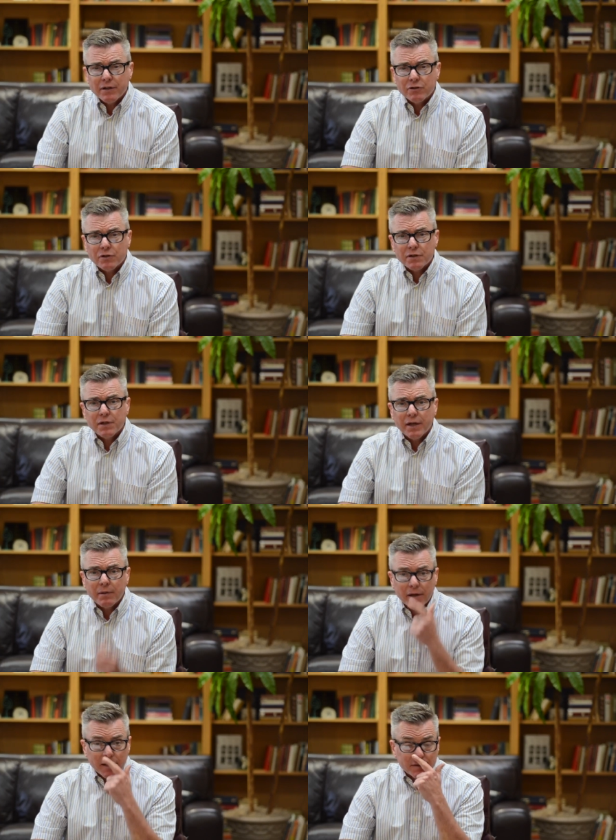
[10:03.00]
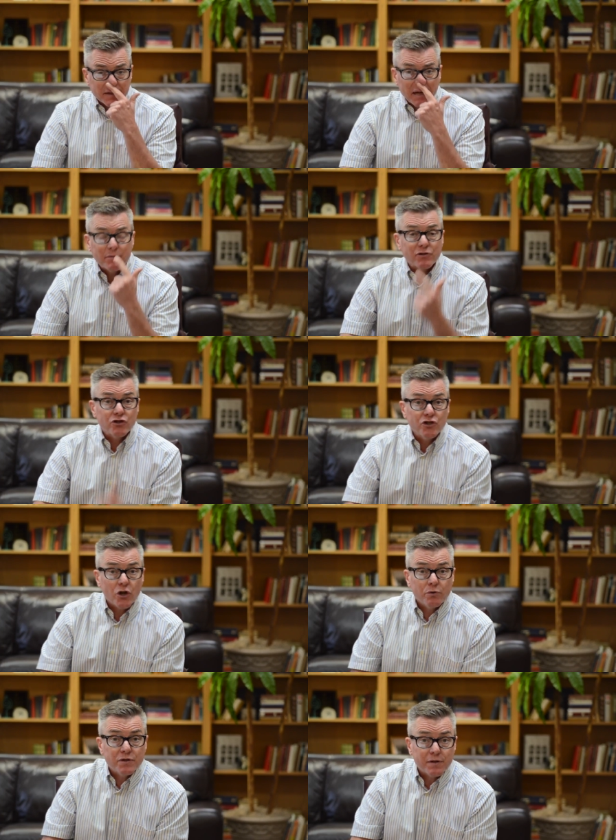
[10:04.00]
interesting. His name was
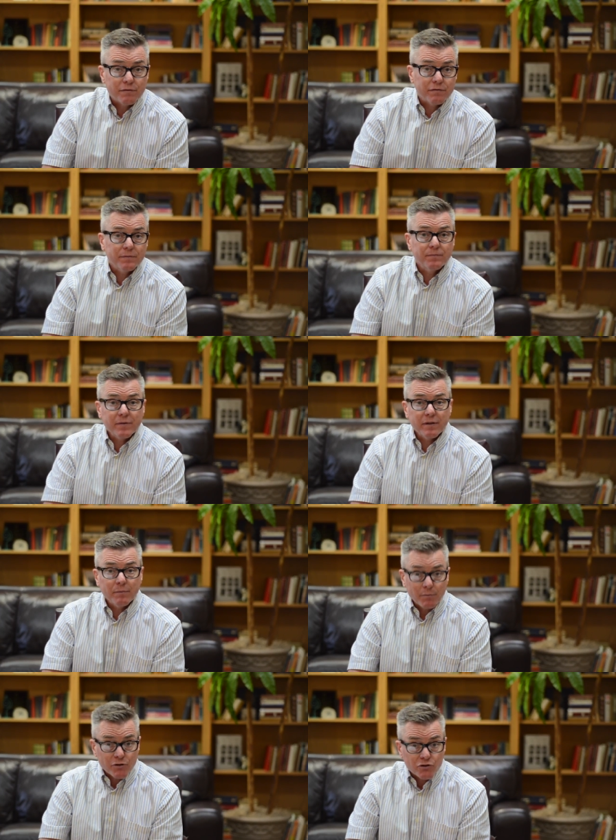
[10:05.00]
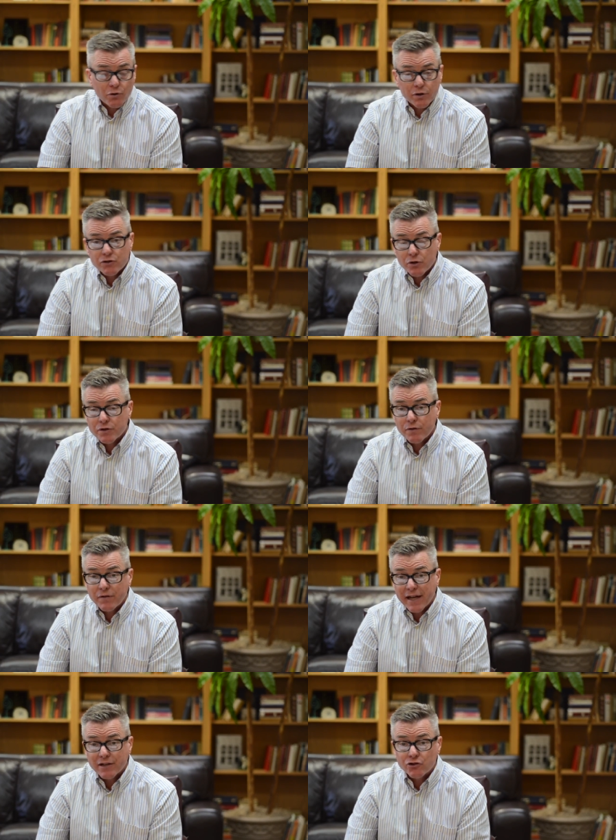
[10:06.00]
Joseph. Remember the story of Joseph?
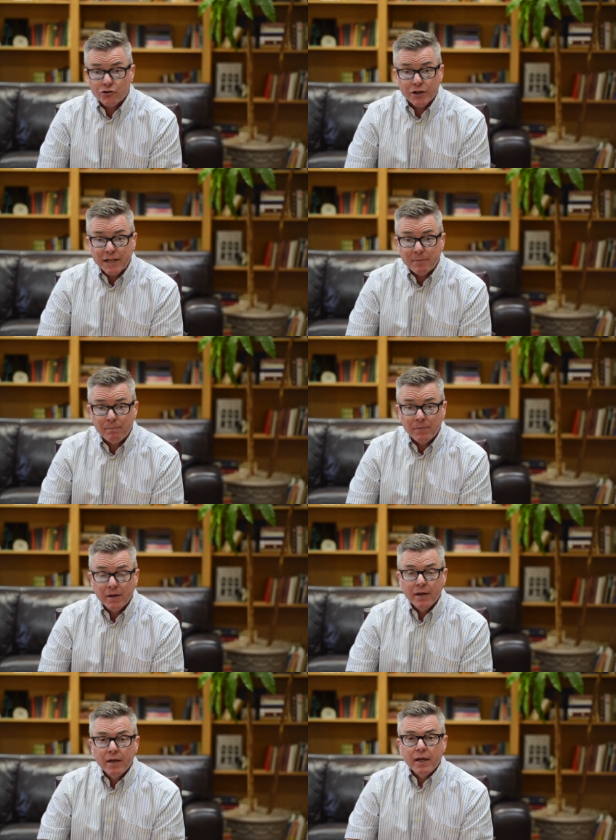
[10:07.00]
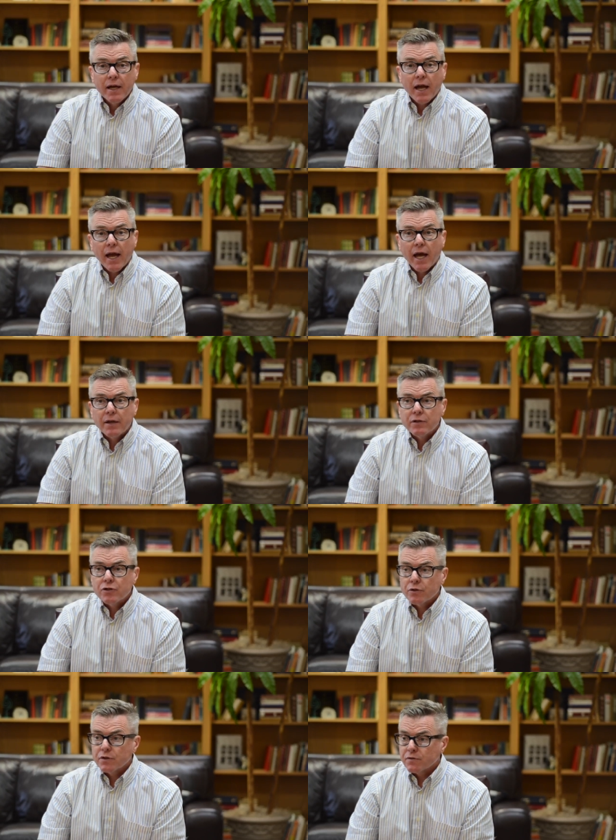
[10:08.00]
He had a dream, and
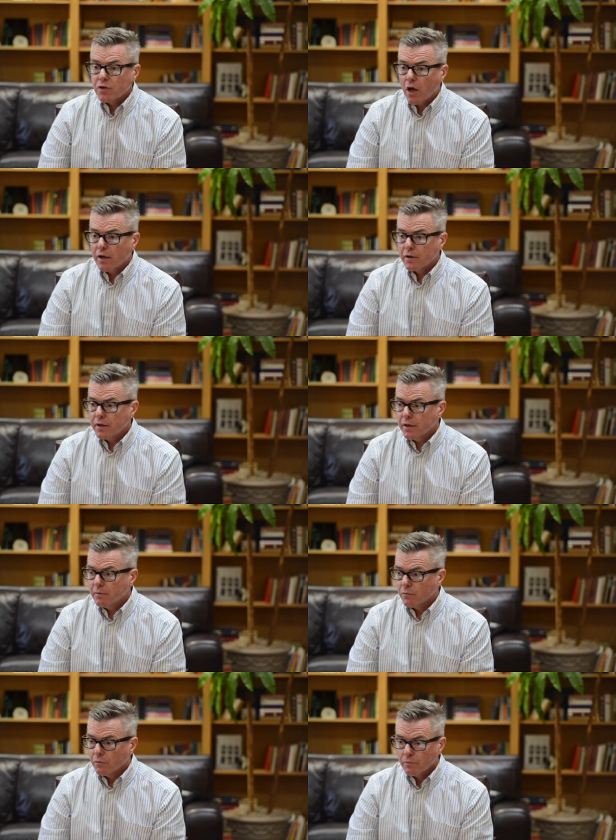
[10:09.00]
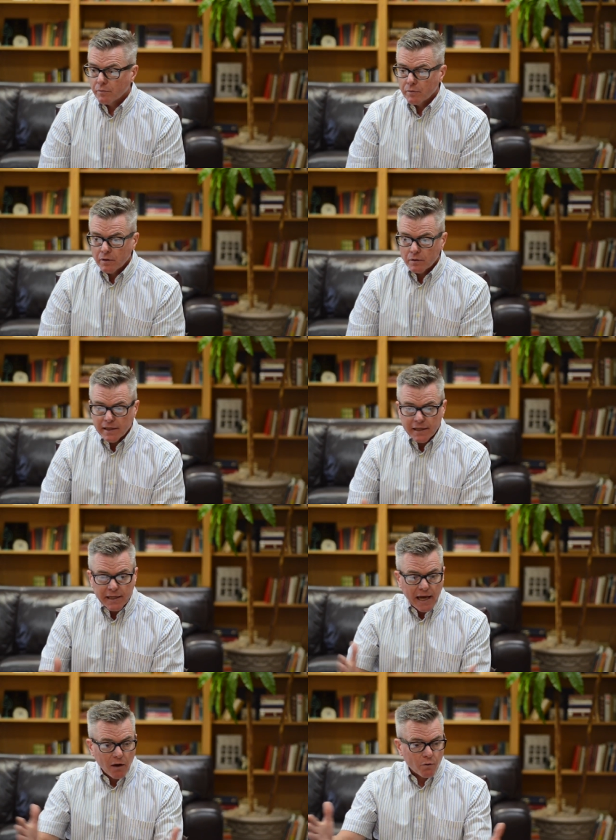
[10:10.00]
Joseph saw him
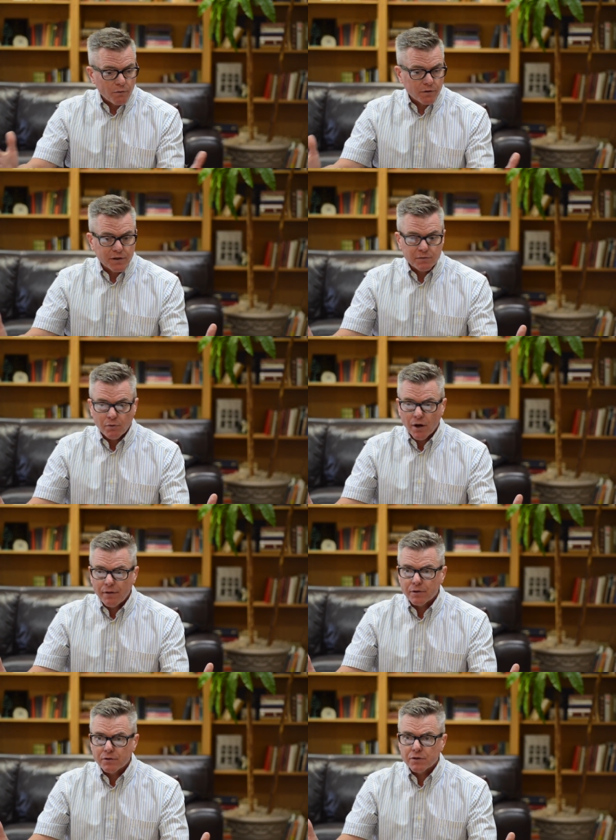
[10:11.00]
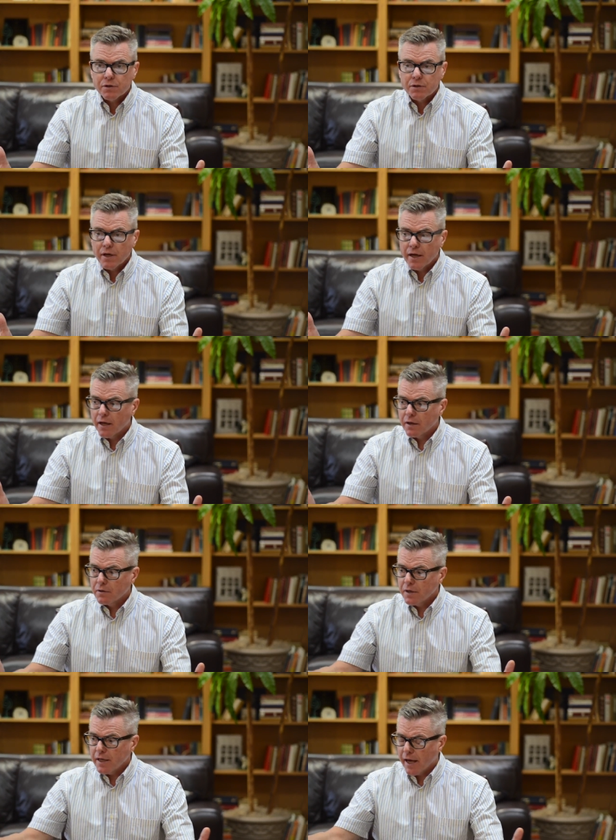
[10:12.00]
leading out over his brothers.
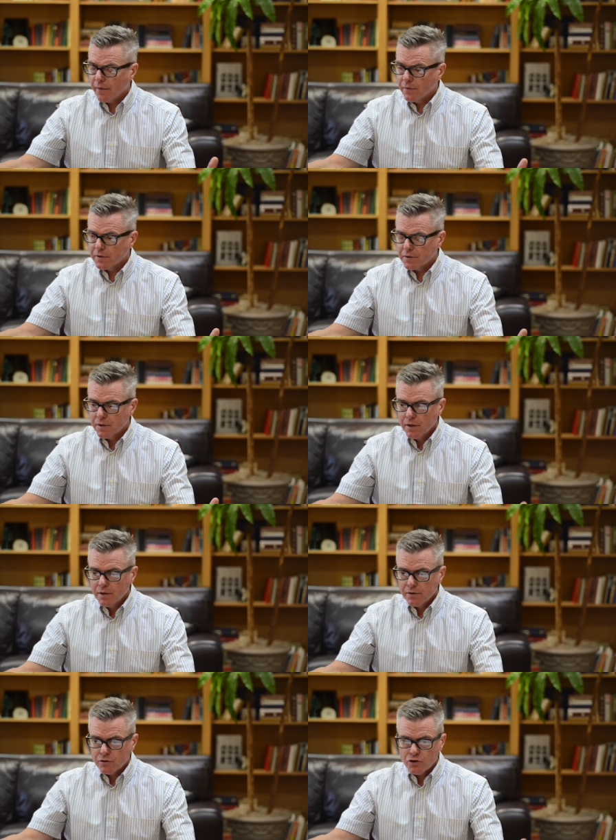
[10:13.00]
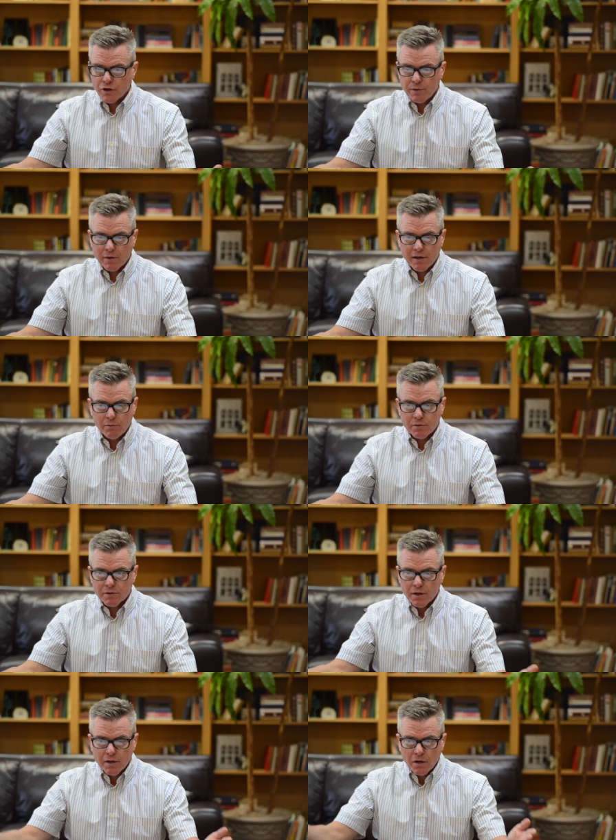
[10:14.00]
And he had this, this dream that he
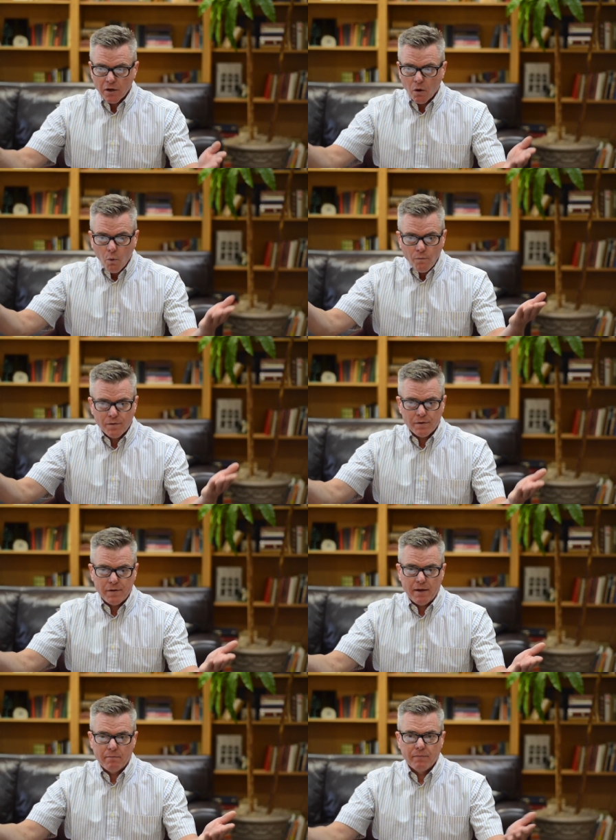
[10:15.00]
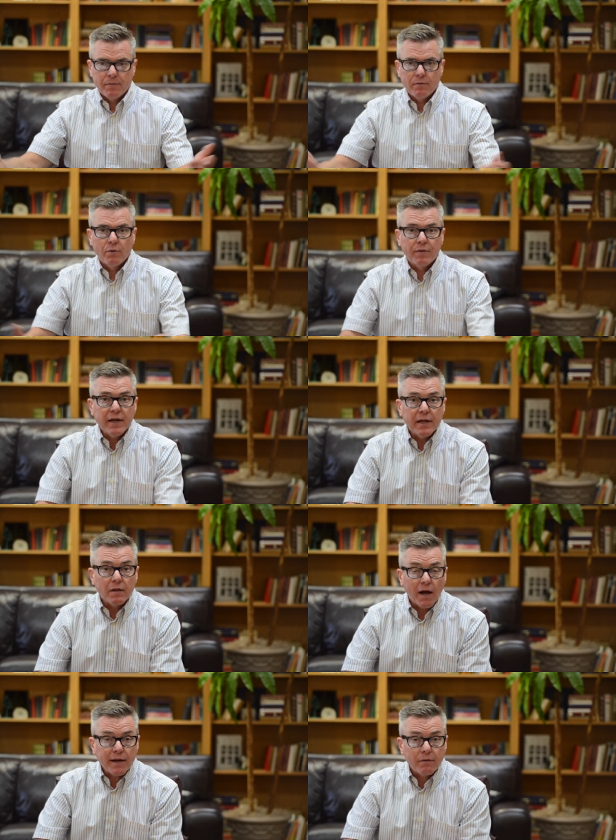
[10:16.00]
was over them. Well, they
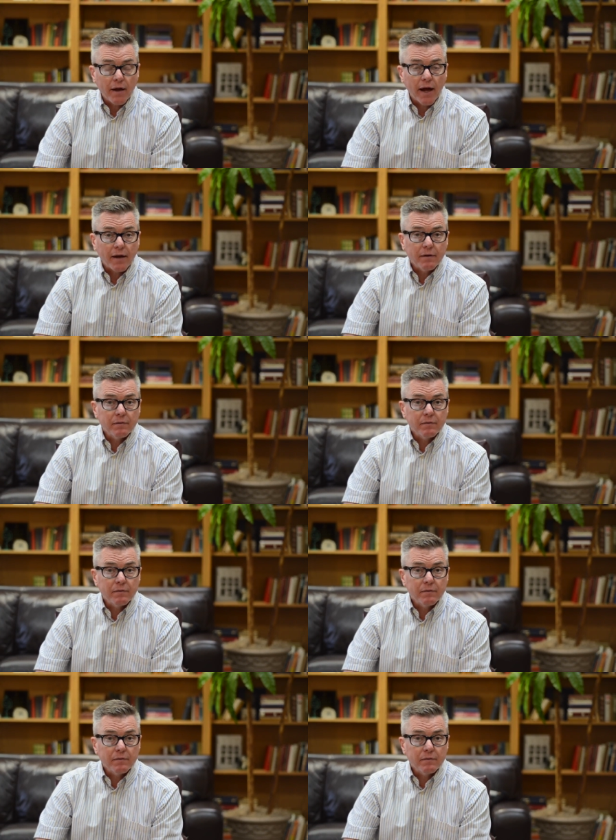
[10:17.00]
didn't like that.